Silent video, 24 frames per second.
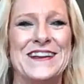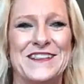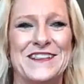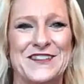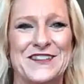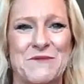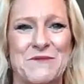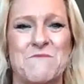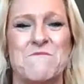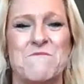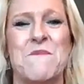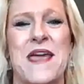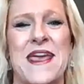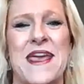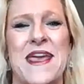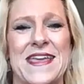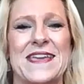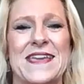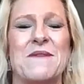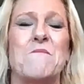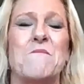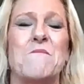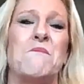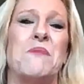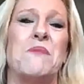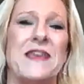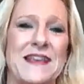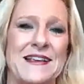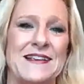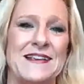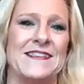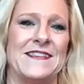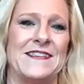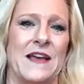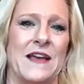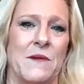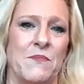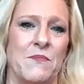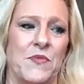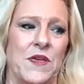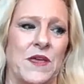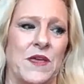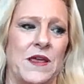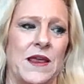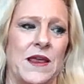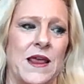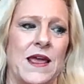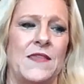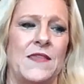to make it be something.